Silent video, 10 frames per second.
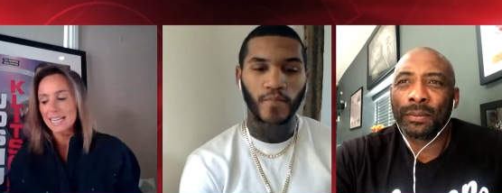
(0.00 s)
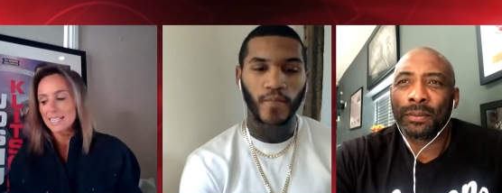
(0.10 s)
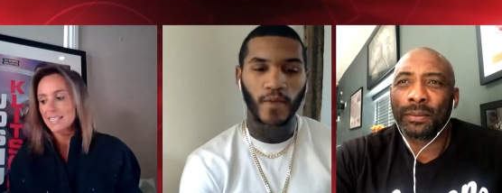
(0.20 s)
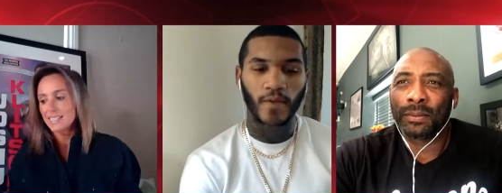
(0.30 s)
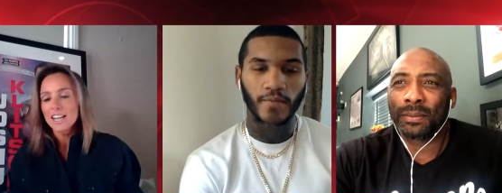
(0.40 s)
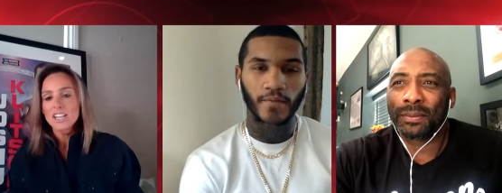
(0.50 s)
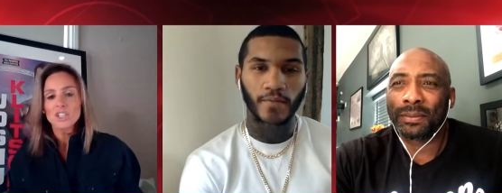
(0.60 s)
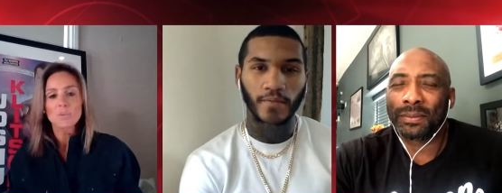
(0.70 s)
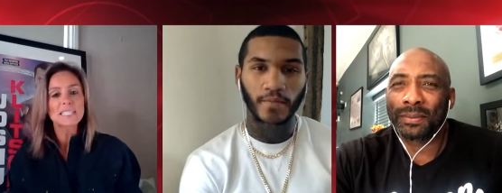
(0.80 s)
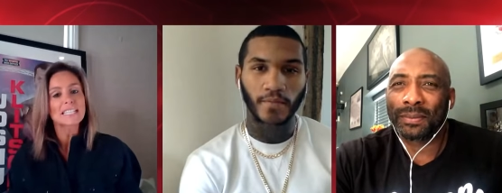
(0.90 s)
Speaker 1: is,
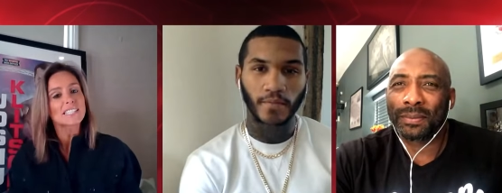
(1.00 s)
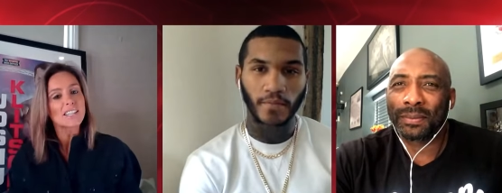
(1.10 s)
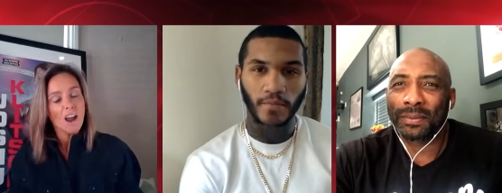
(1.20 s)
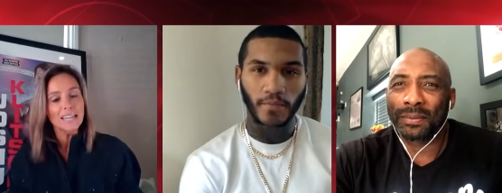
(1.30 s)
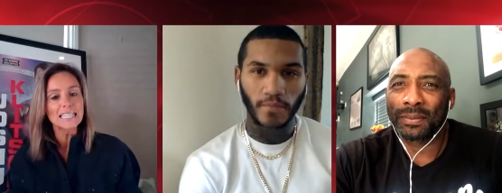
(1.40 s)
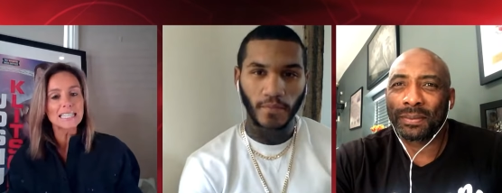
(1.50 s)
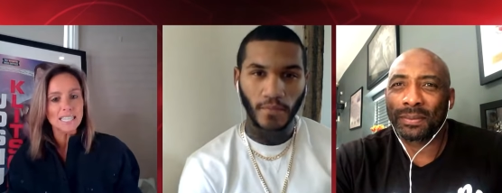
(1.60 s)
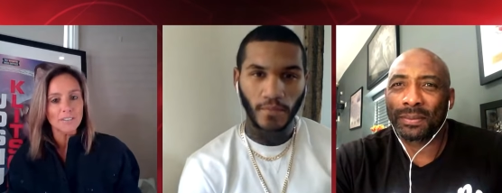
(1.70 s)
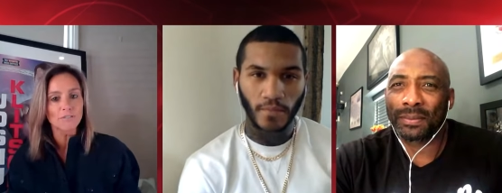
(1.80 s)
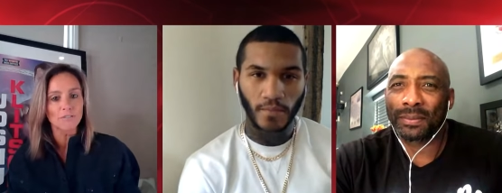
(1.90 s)
shall we say,
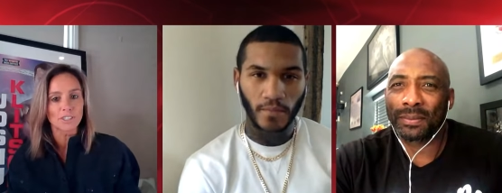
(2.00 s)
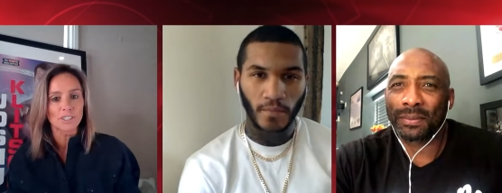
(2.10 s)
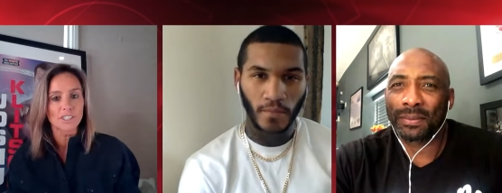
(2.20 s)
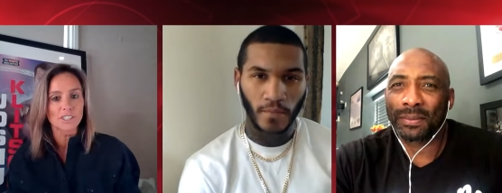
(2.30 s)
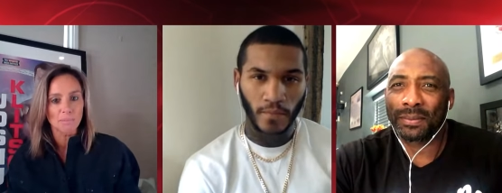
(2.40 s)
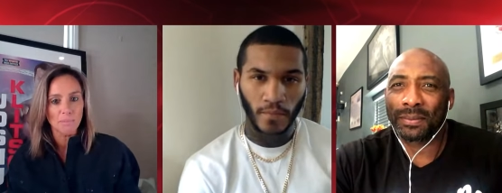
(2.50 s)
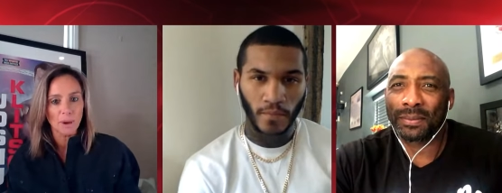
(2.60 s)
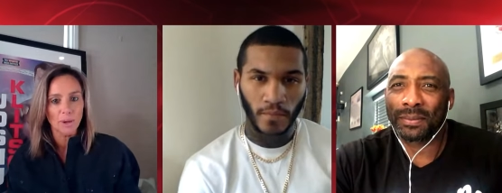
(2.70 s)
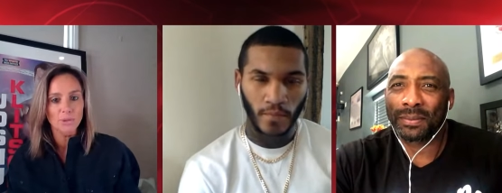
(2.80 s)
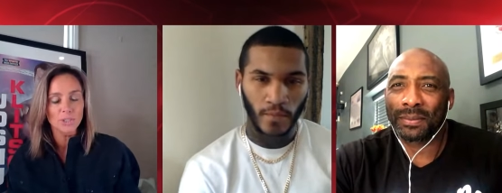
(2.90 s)
slightly different to
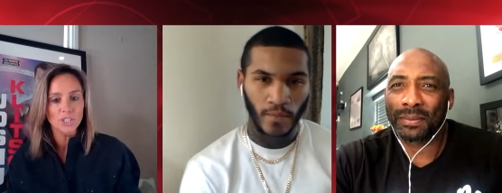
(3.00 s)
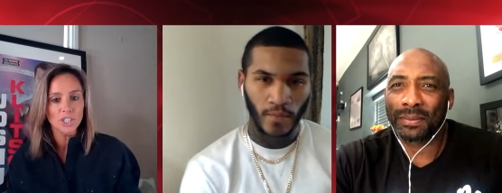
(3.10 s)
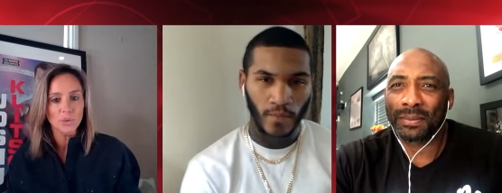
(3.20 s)
most.